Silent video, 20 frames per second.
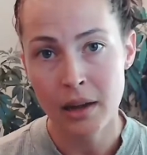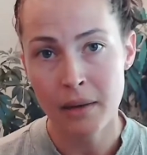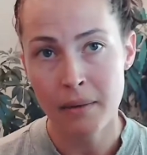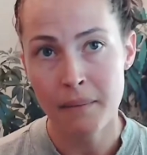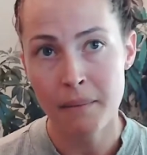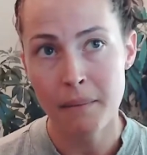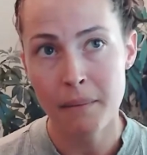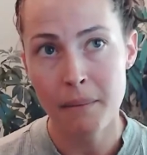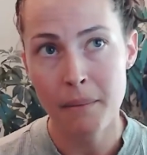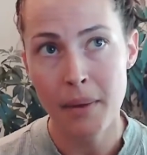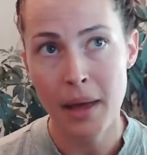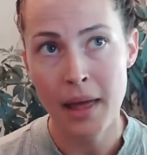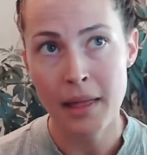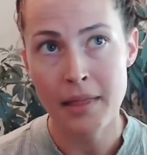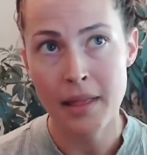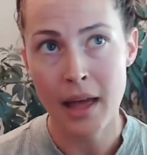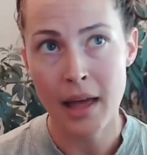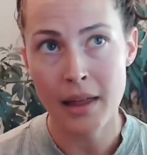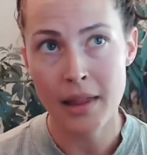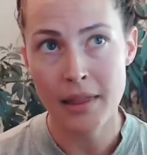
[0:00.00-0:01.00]
and
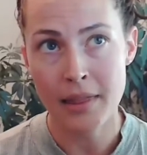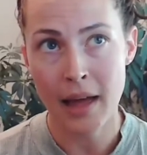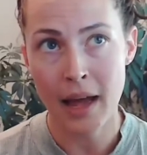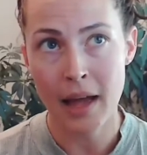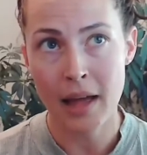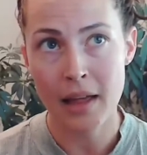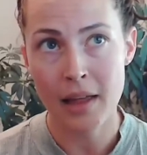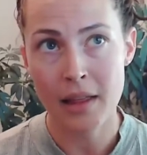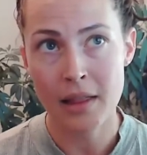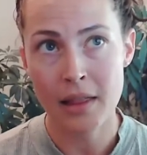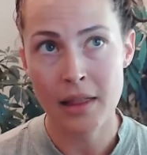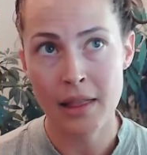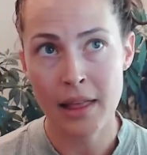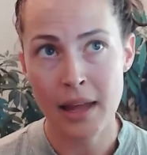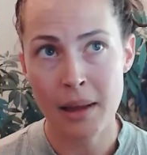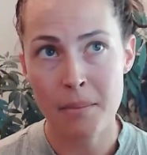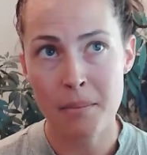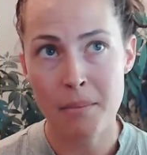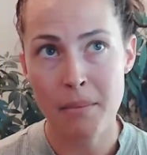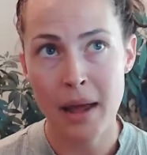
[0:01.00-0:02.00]
that
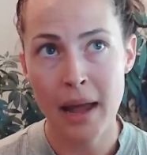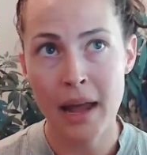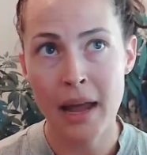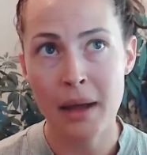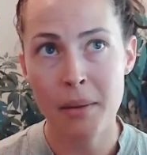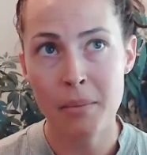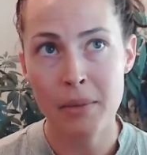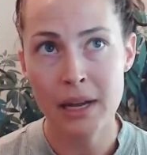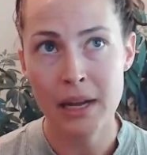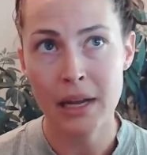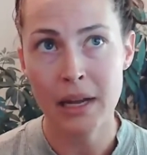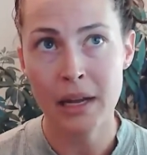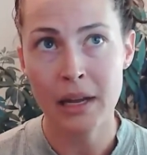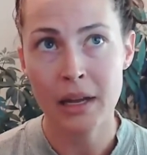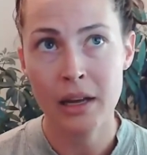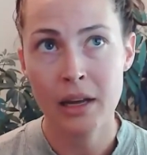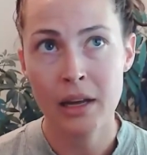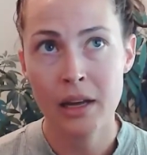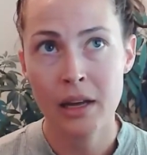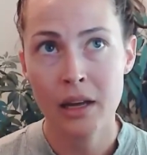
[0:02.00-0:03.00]
they may
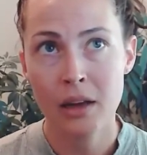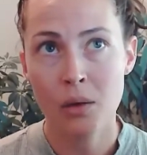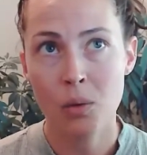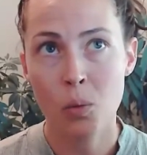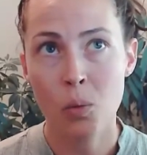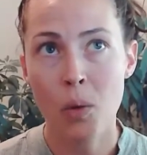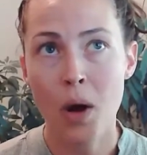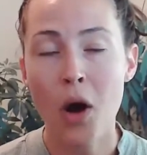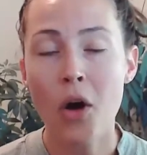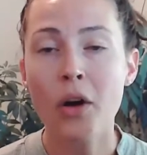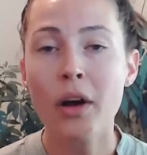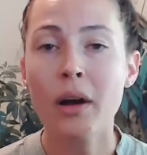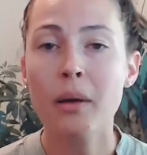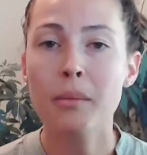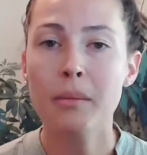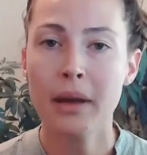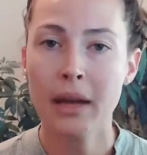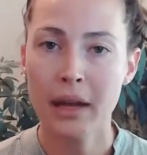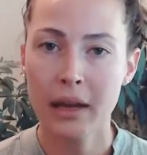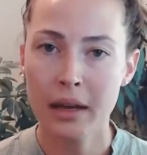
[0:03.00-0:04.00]
be
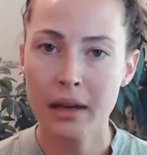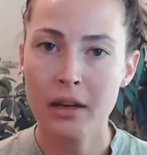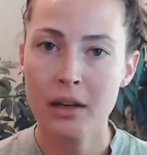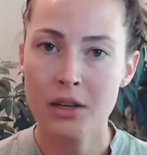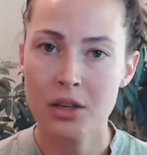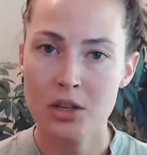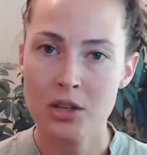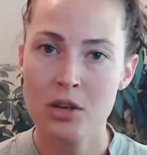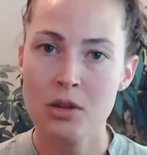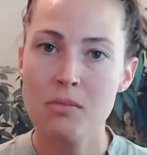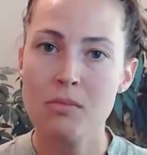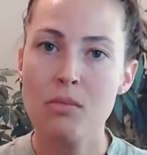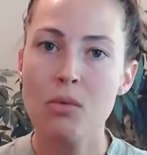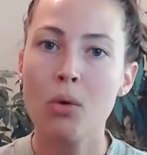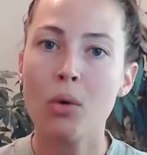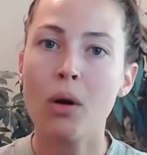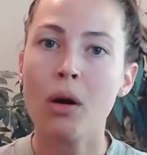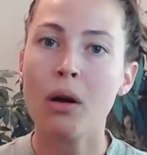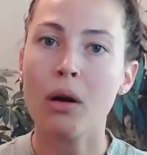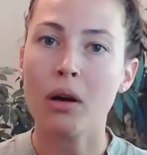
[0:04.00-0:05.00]
welcoming to
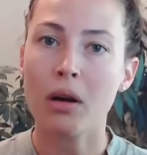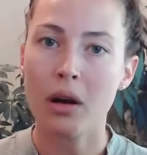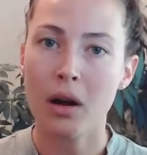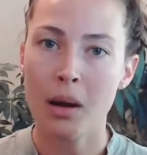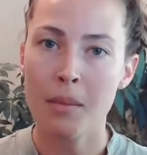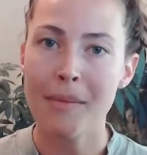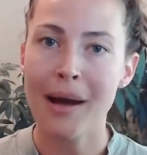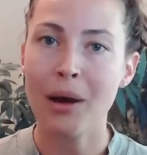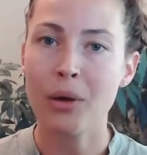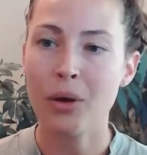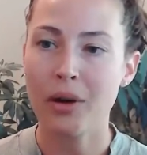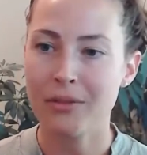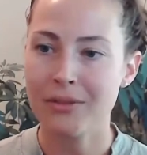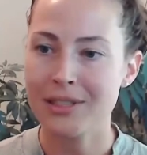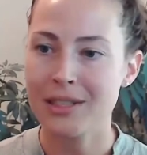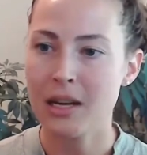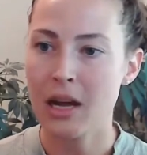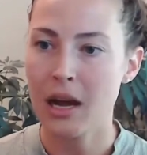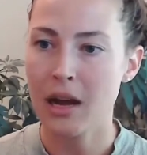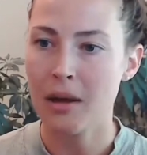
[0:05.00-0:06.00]
more amount
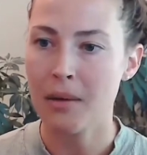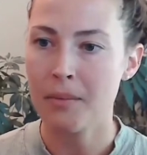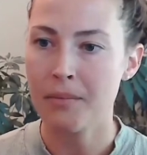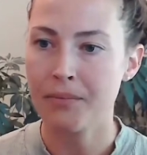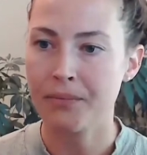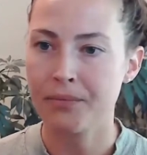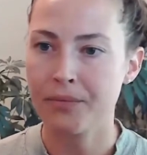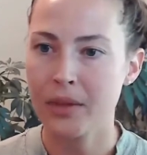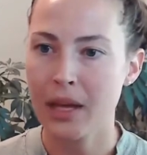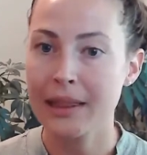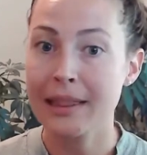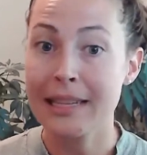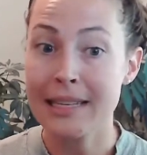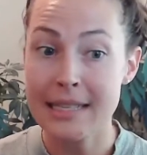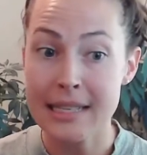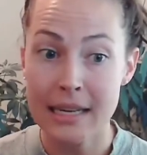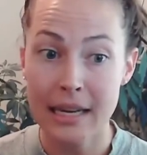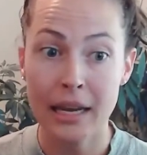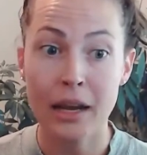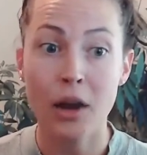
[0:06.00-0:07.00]
of
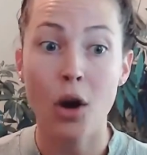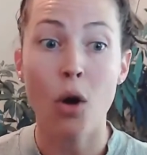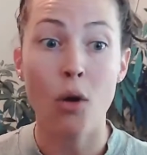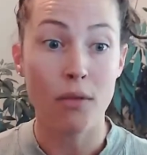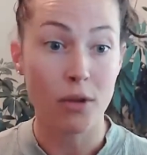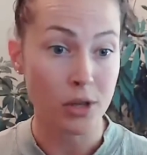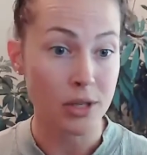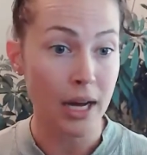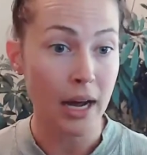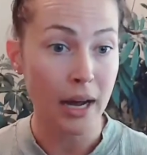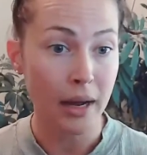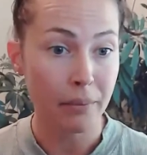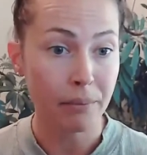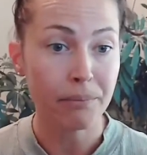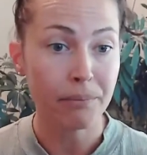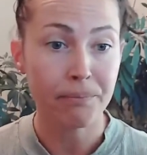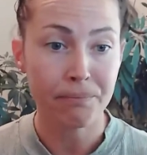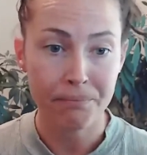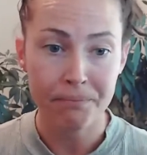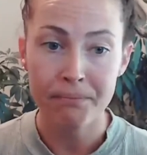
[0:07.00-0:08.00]
listening over
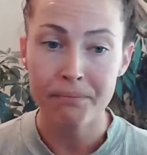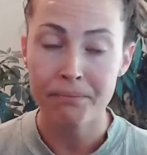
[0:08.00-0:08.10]
time.